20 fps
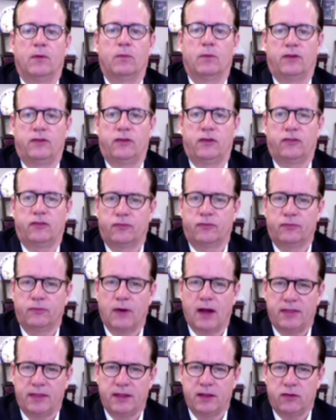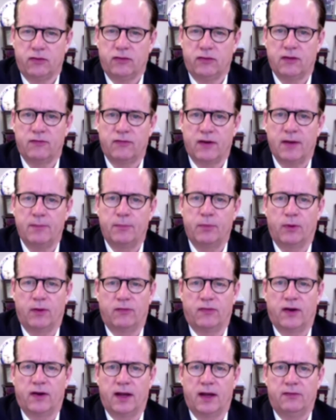which is, I think you said
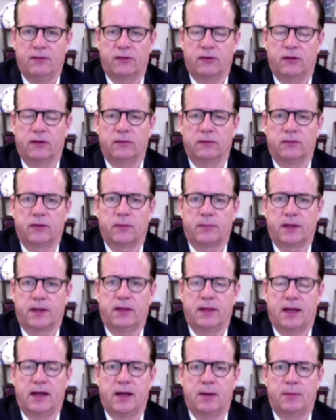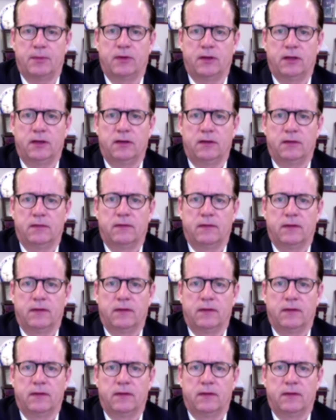5.5 or something in that neighborhood.